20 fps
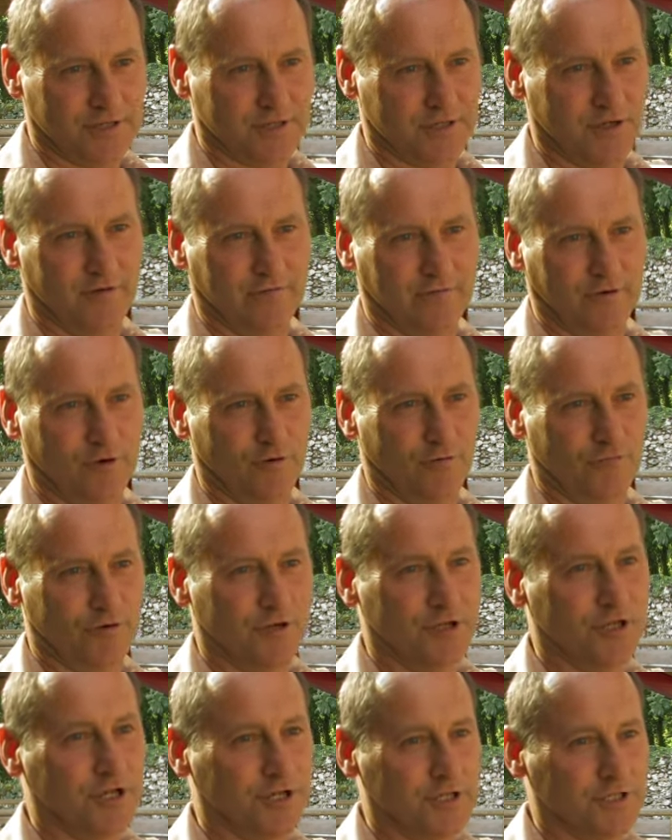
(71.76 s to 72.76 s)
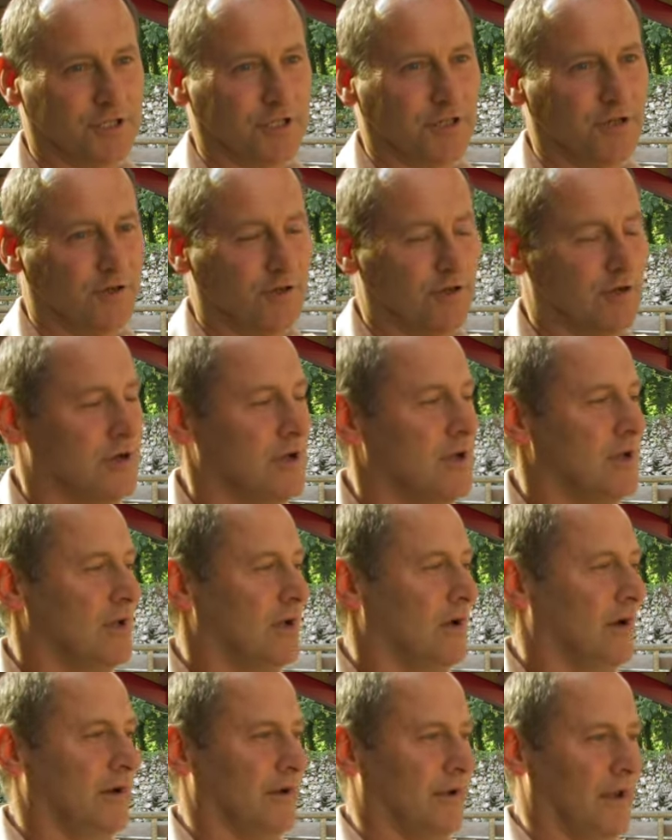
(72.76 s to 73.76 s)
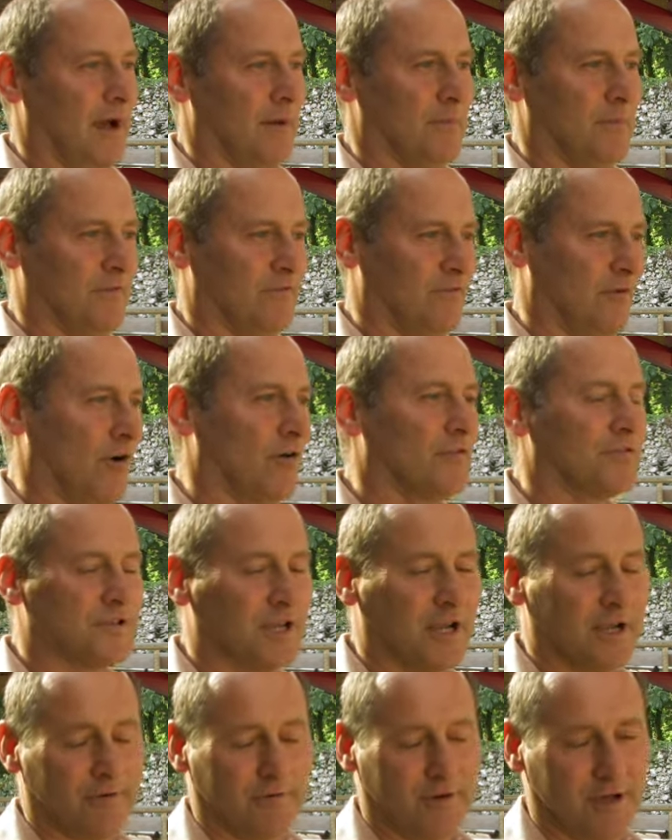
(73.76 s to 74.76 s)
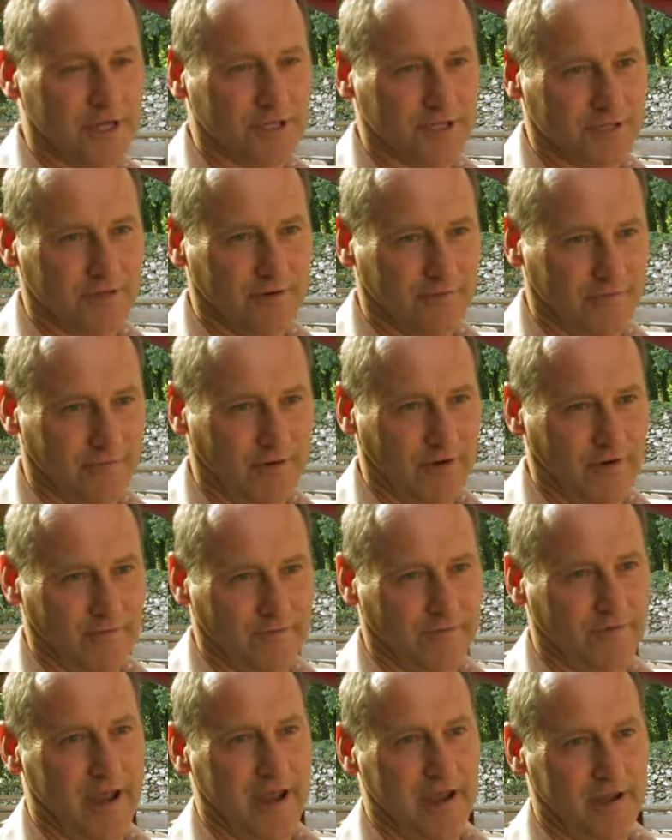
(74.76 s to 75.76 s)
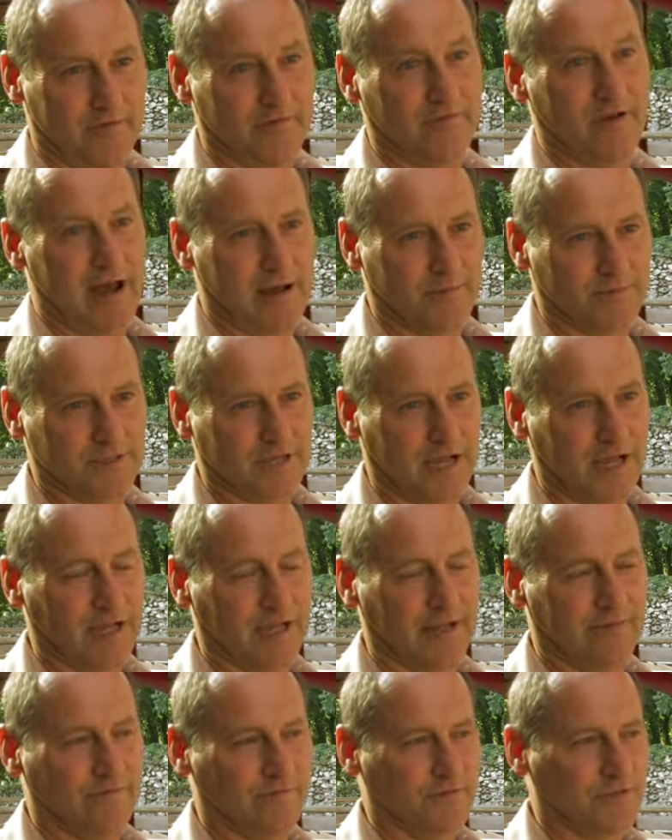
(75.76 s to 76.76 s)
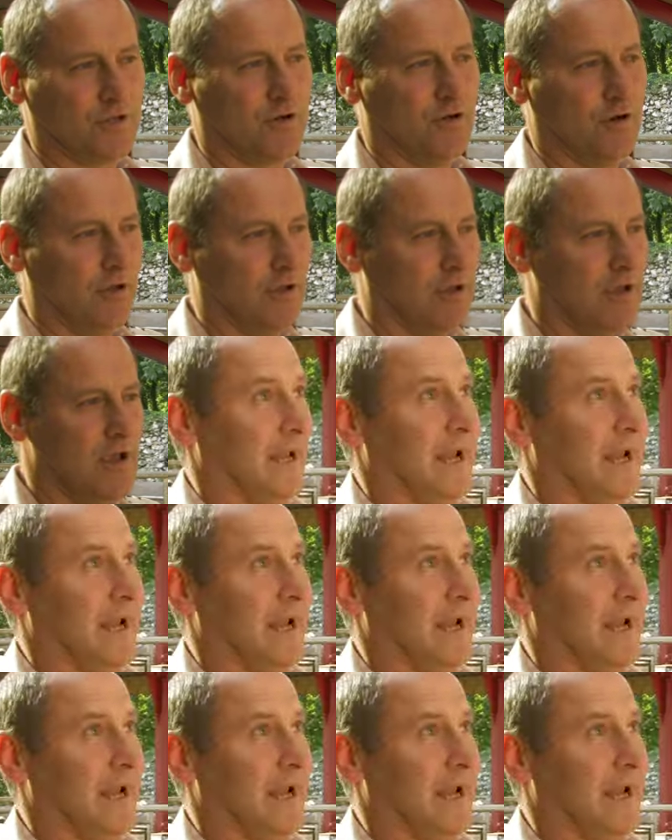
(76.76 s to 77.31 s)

just over 100 years ago, and I'm the fourth generation of dairy farms at Levens Hall.